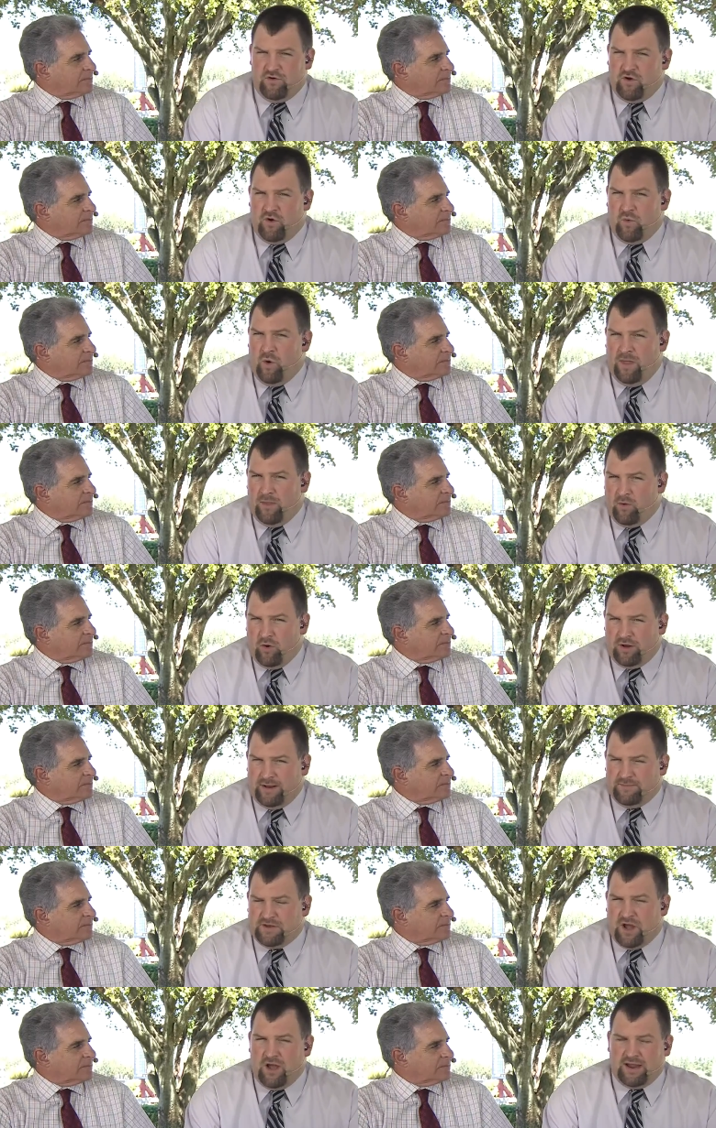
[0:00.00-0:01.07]
Speaker 1: know what in the world I'm
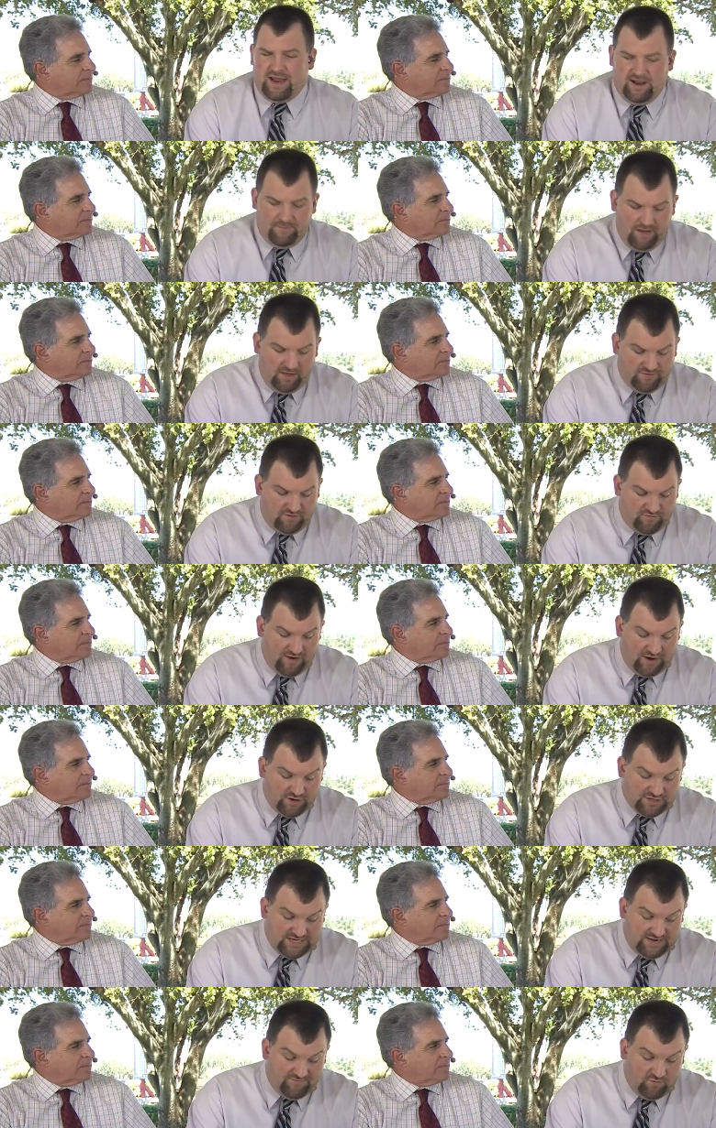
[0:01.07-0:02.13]
talking about, the trainer
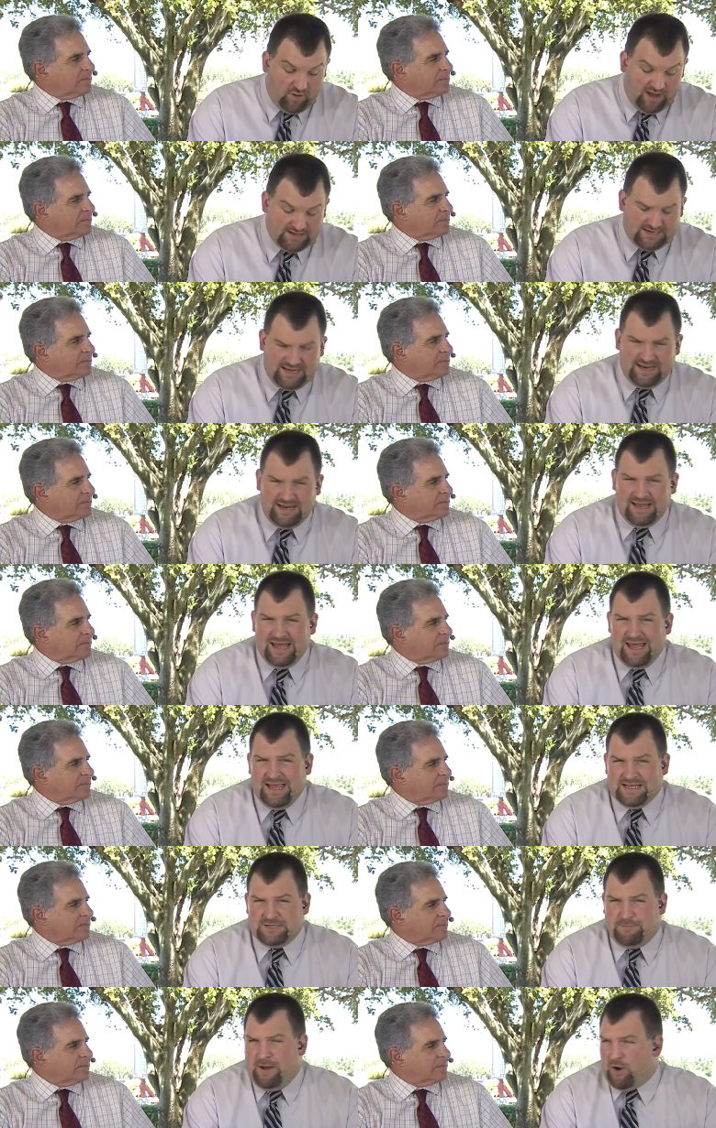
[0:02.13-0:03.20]
Steve Dwoskin is
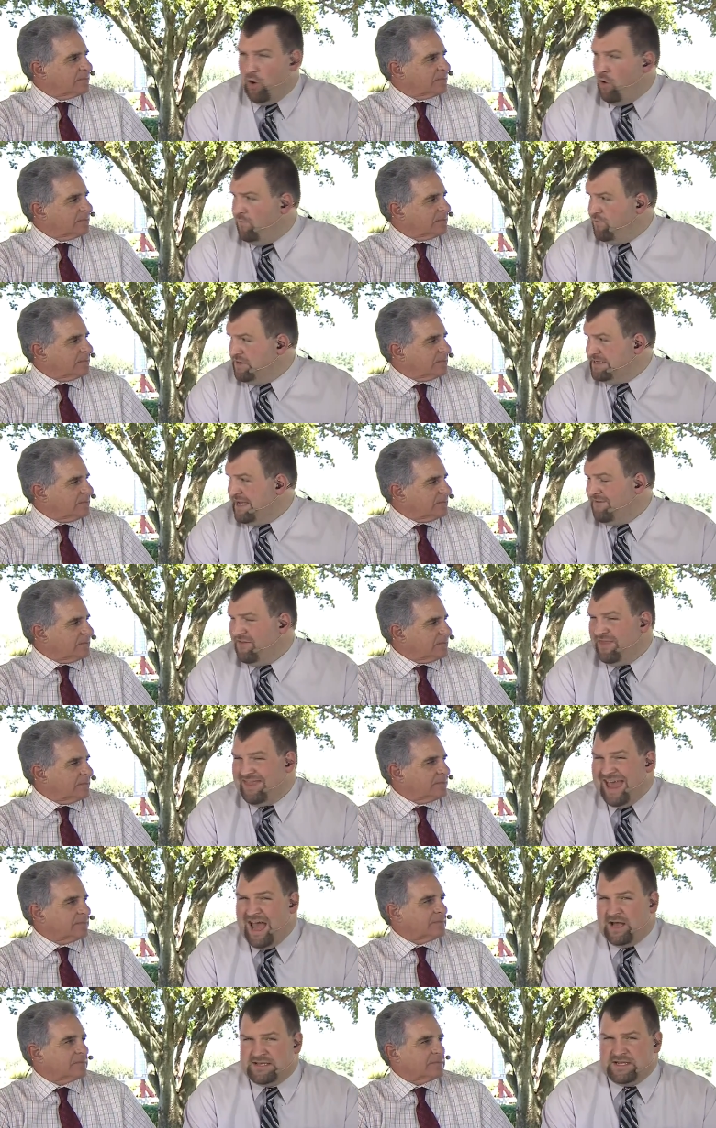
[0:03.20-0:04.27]
about 0 for
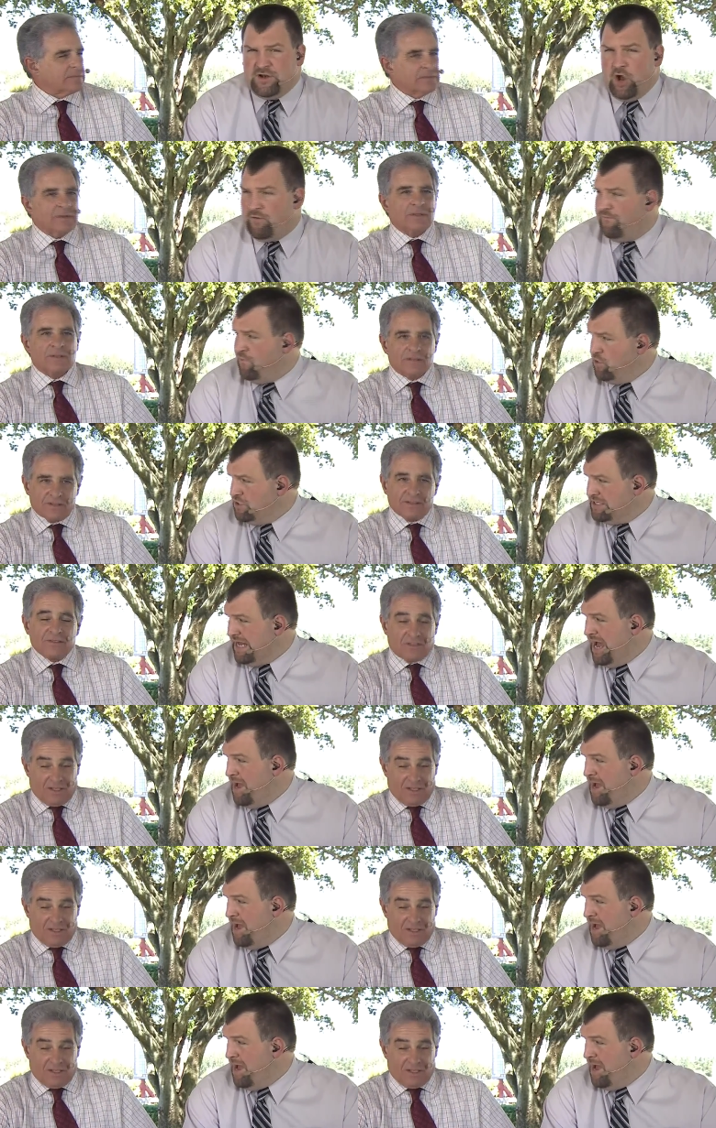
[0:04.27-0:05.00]
7,000 first time